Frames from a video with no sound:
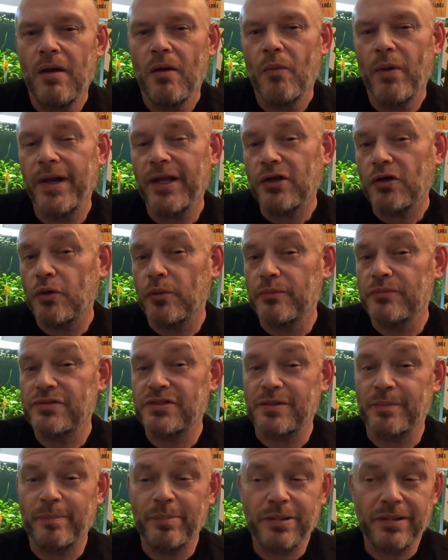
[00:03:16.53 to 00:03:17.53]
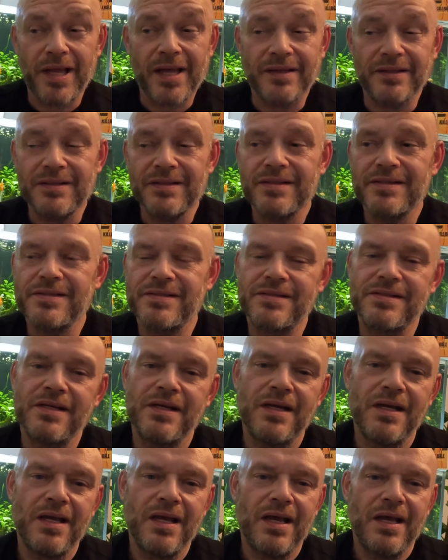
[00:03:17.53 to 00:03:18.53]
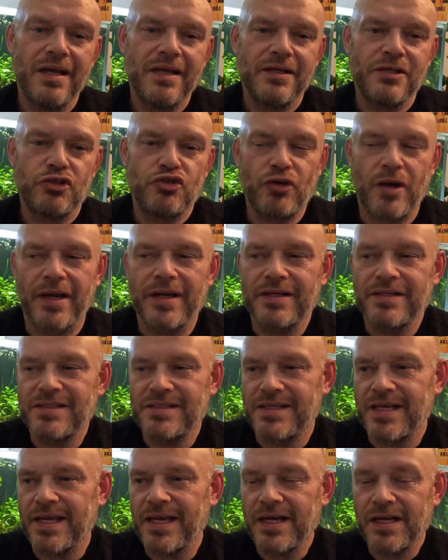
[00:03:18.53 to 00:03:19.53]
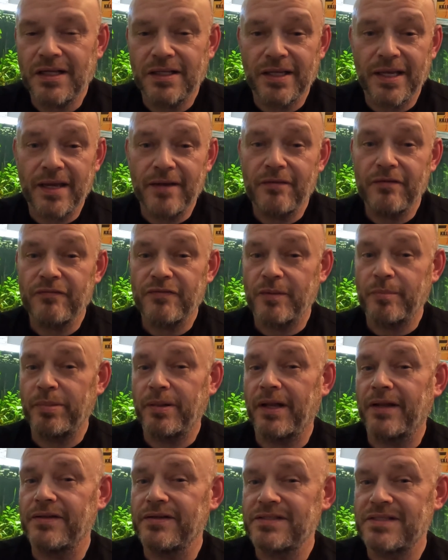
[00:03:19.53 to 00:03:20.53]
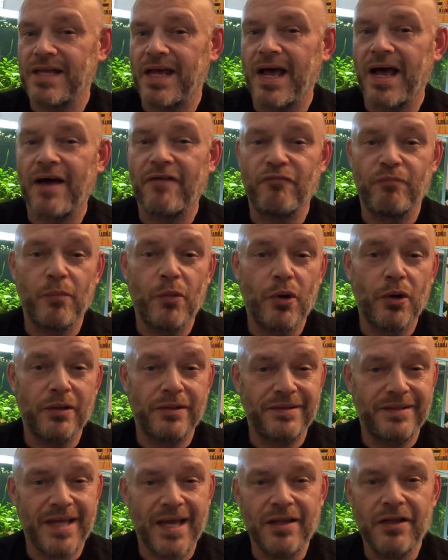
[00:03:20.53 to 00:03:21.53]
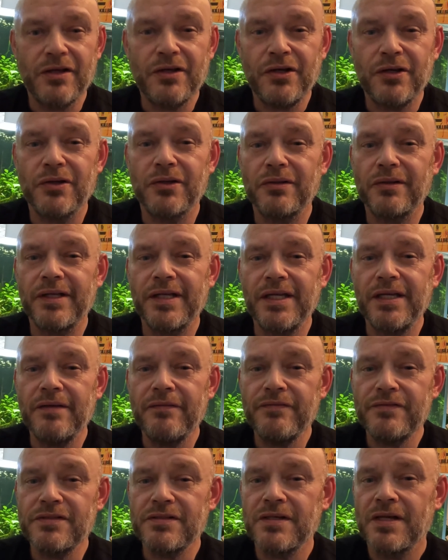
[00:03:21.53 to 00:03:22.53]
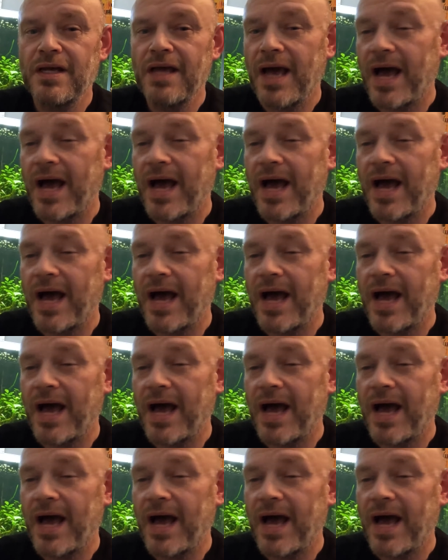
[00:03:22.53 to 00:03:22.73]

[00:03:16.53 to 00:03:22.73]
When it comes to plants, try and stay clear of the plants that have more delicate leaves.